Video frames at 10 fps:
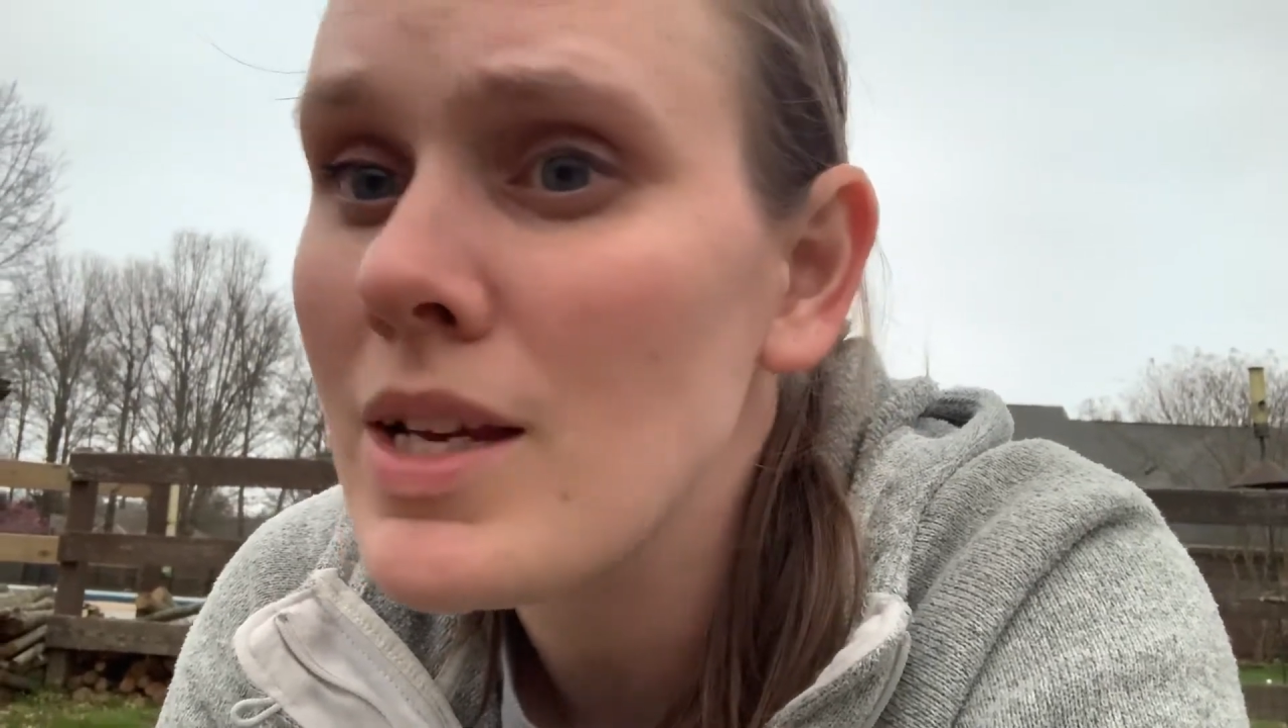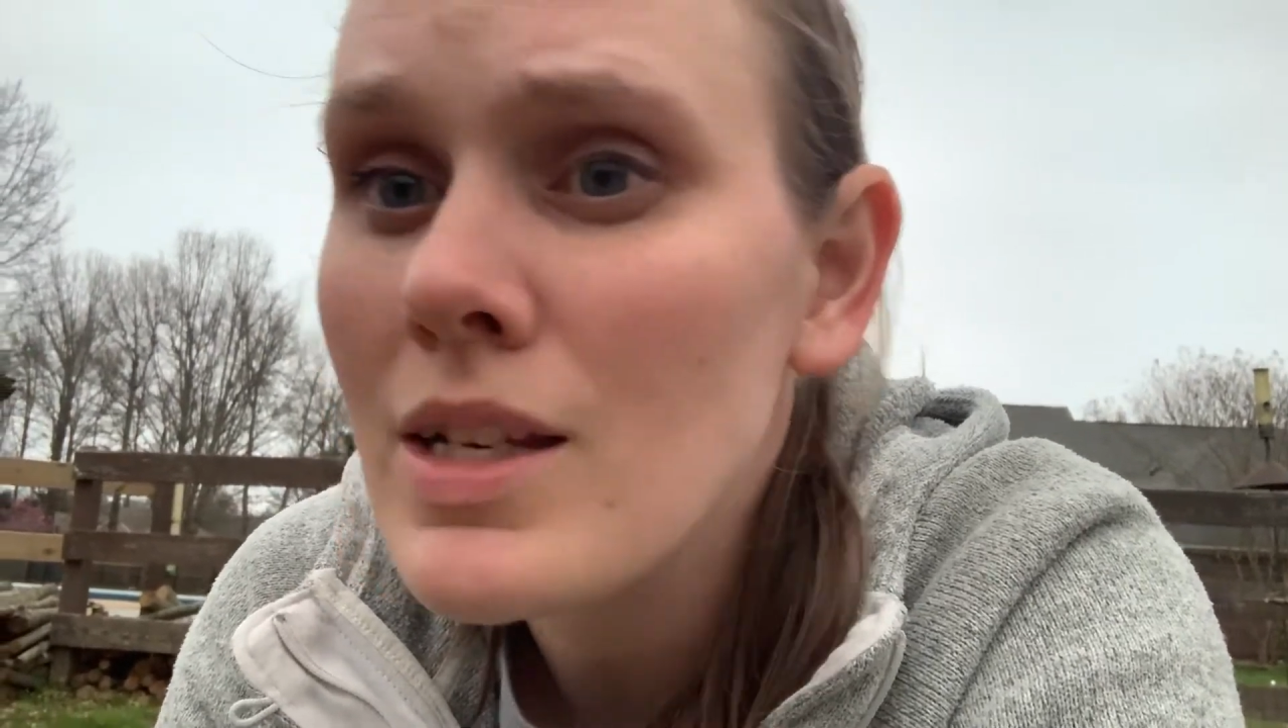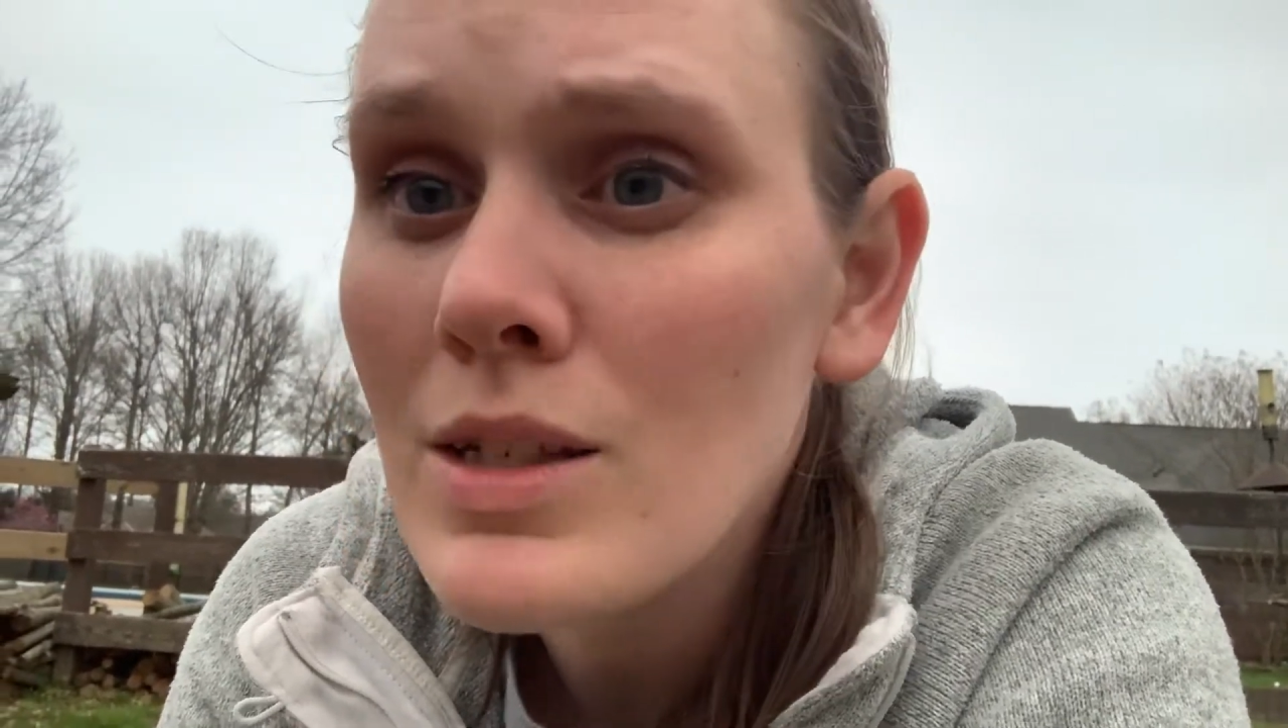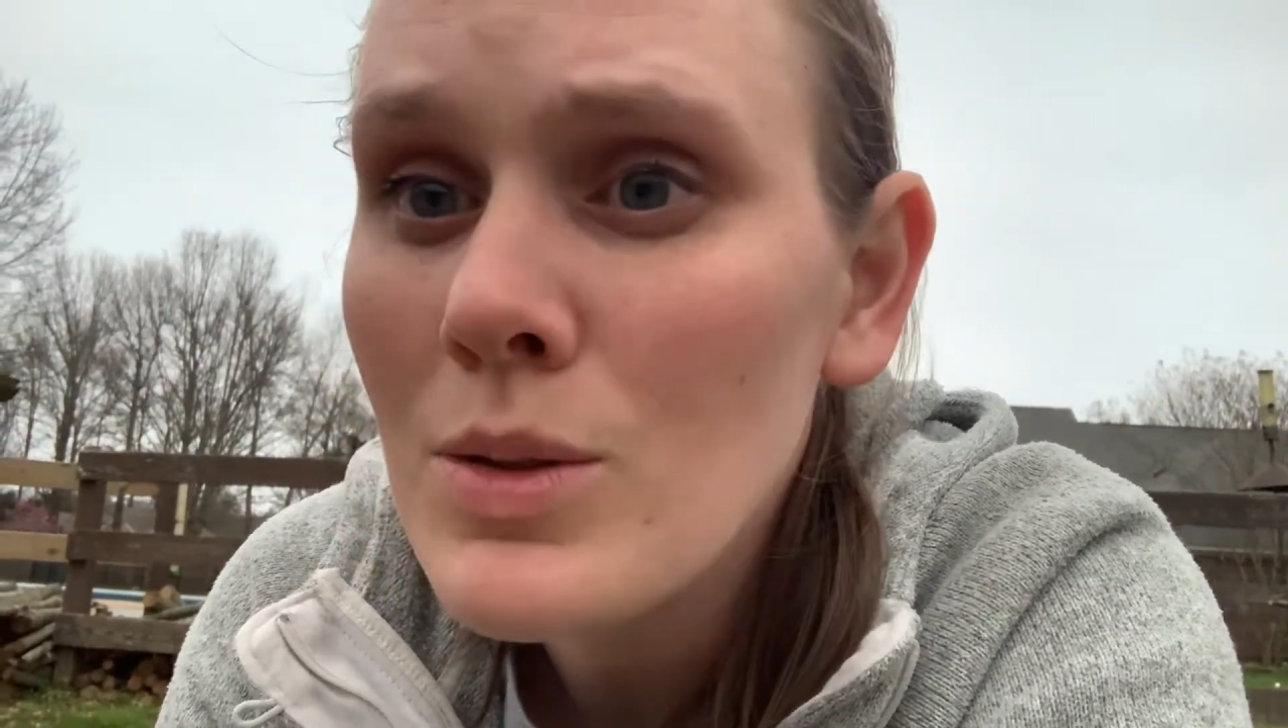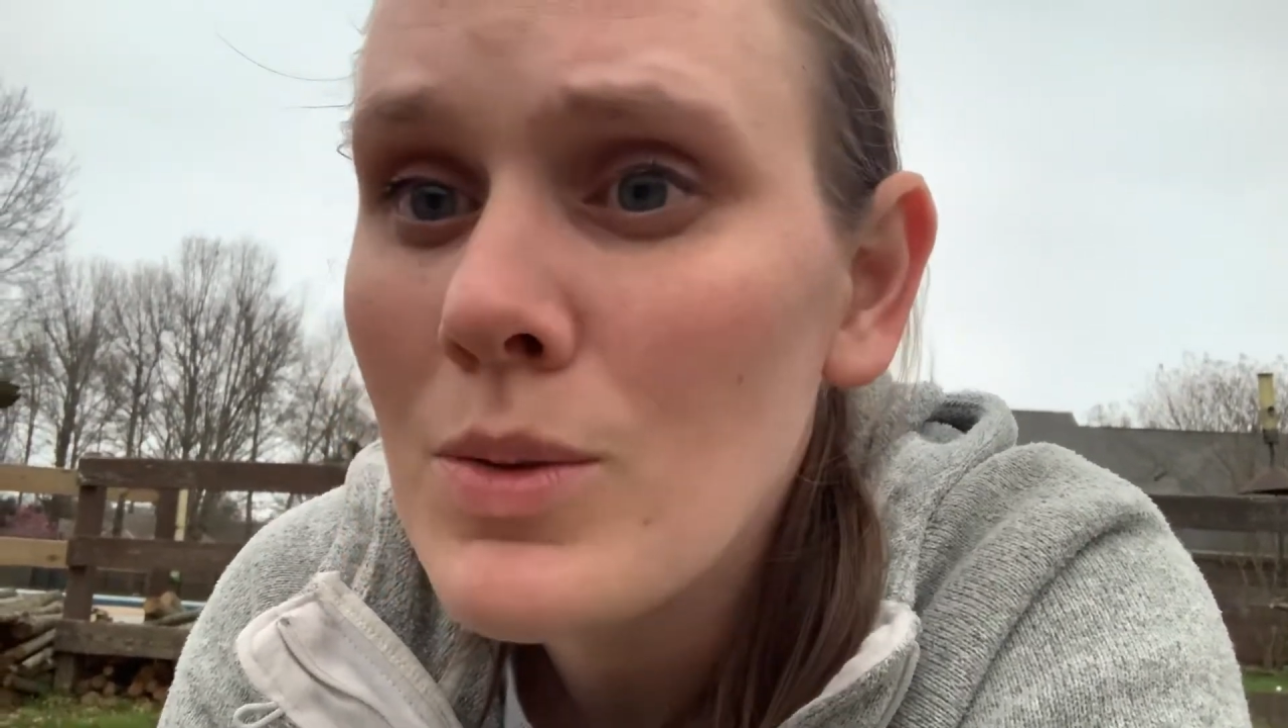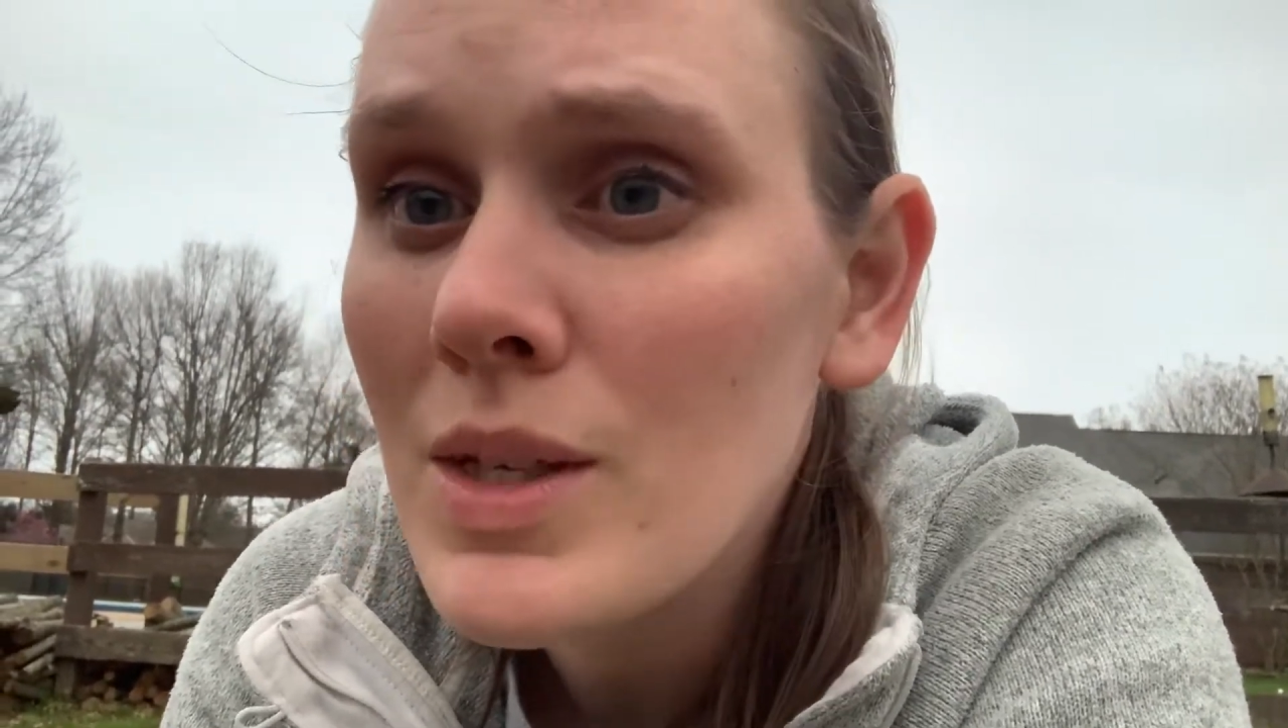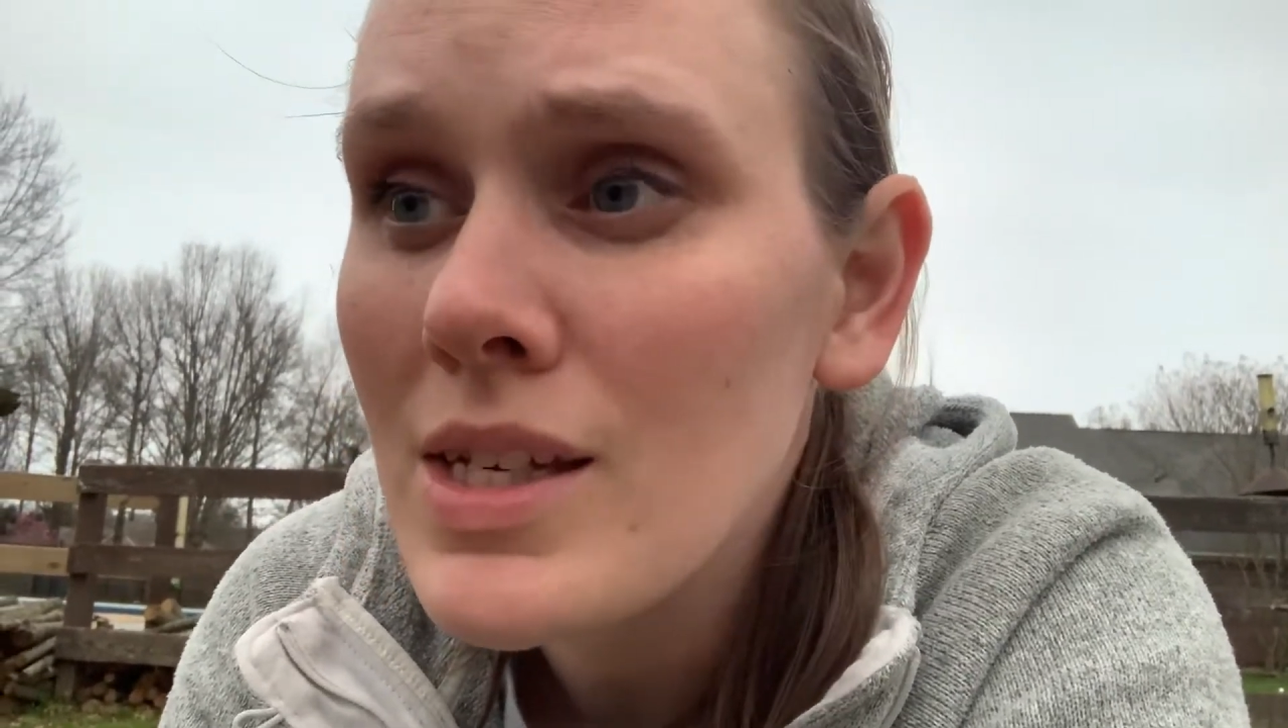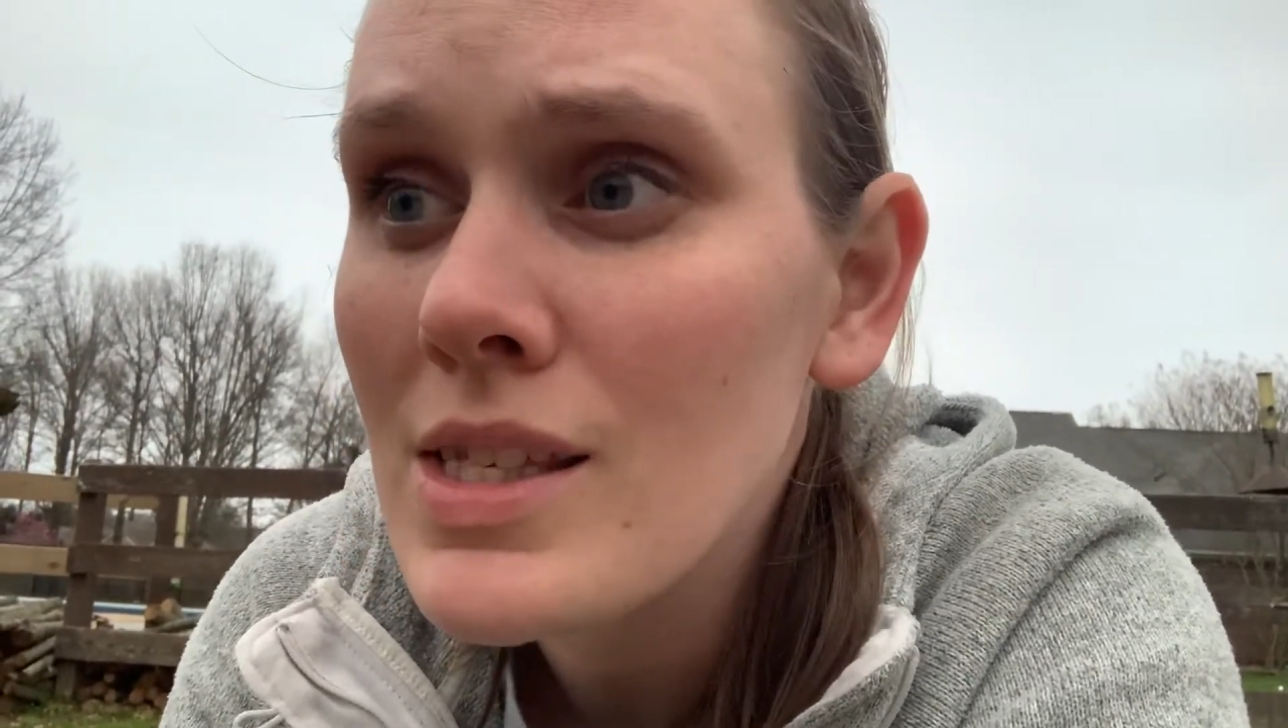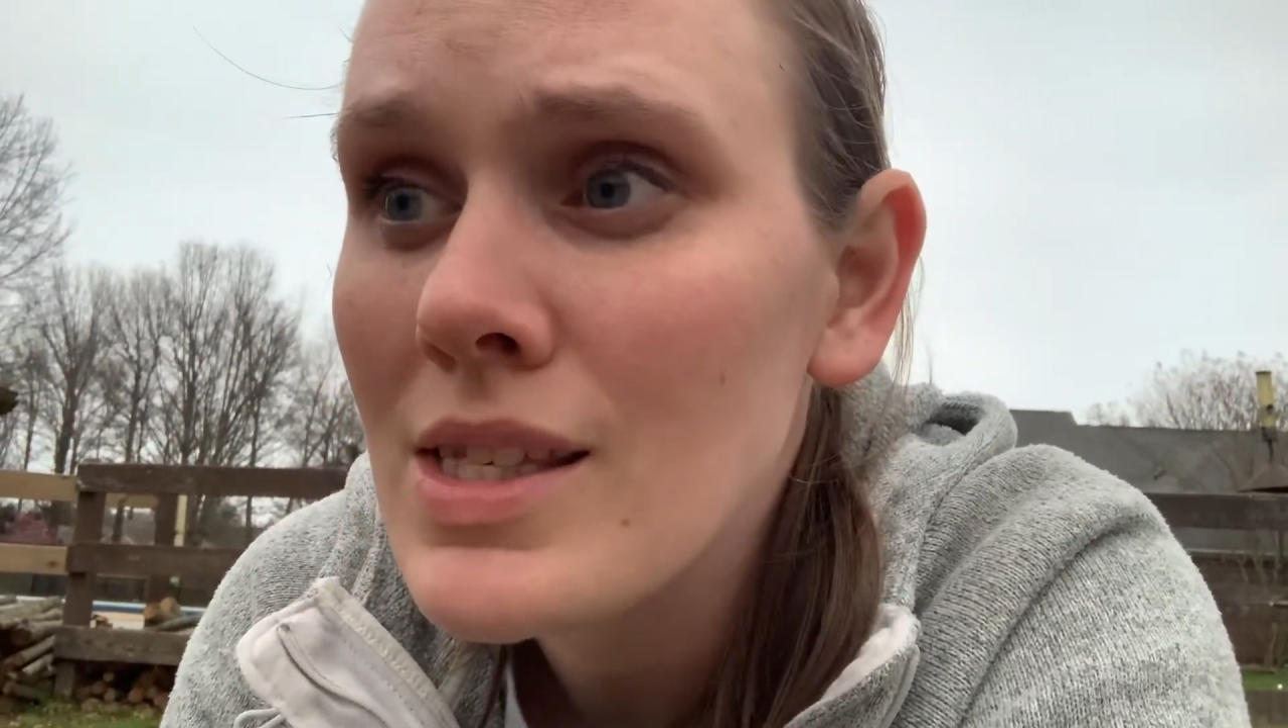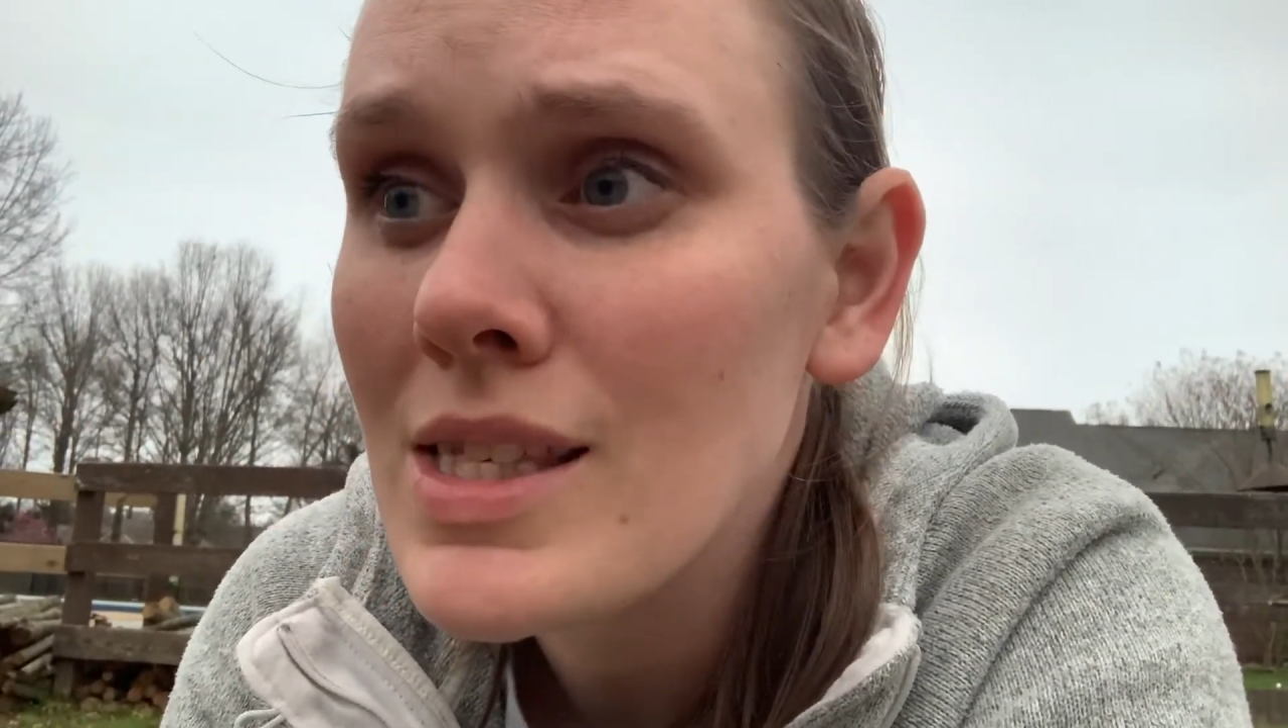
can do this.